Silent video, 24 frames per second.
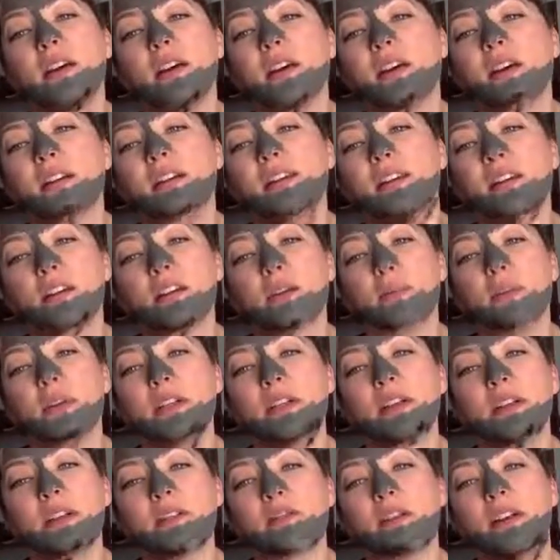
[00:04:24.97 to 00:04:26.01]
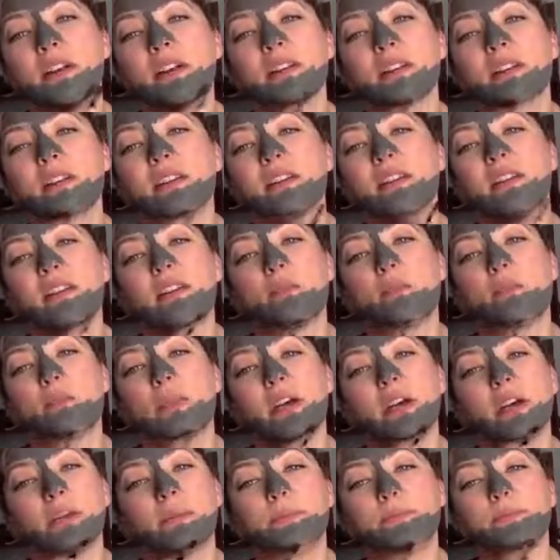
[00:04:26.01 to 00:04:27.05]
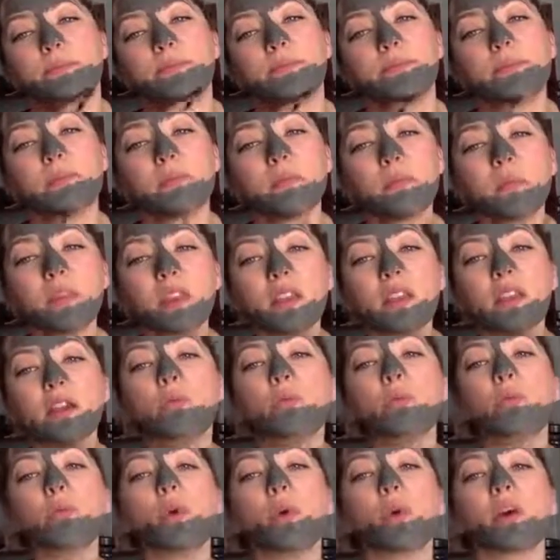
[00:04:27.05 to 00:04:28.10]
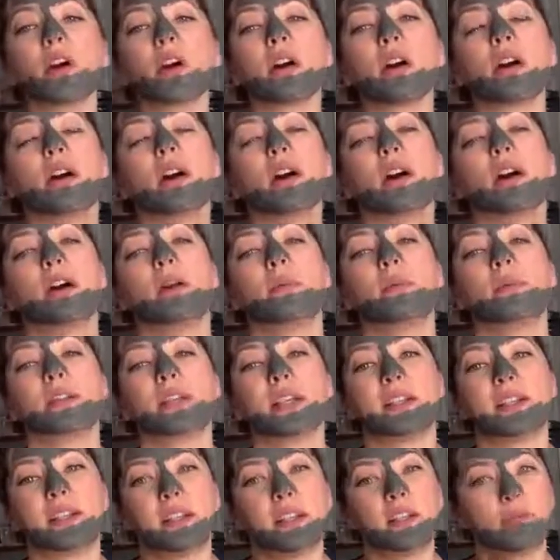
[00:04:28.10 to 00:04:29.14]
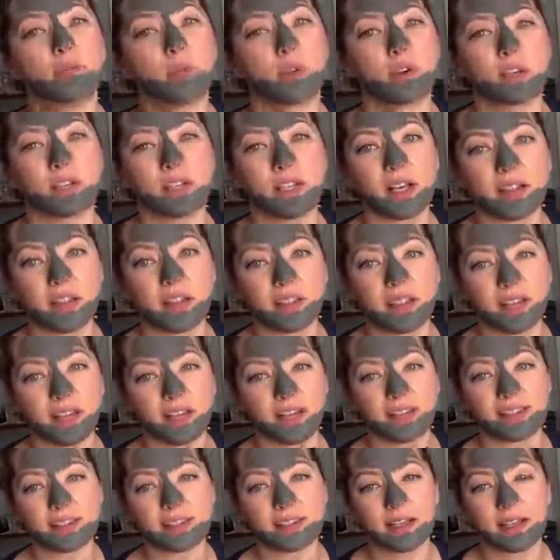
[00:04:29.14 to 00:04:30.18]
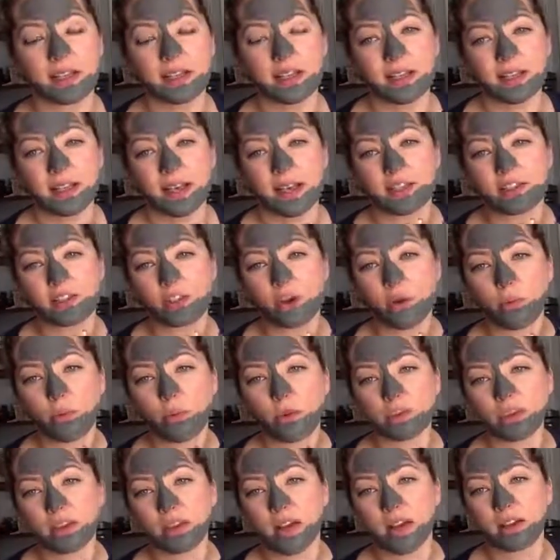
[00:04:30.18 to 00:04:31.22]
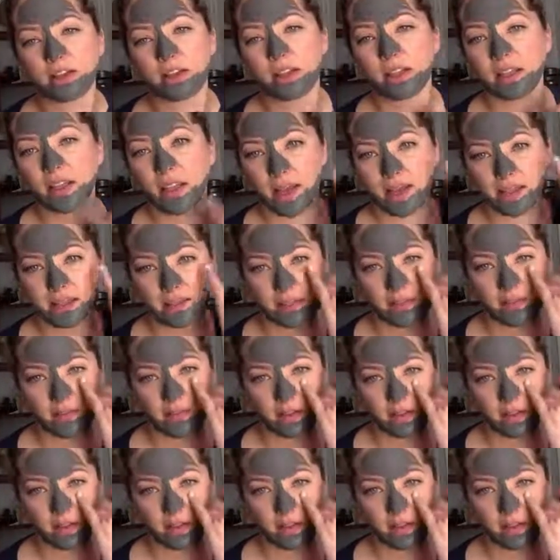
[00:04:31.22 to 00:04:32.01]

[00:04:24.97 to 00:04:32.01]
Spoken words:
It's a little bit different. It's a little bit more sensitive, more delicate. It's almost along the lines of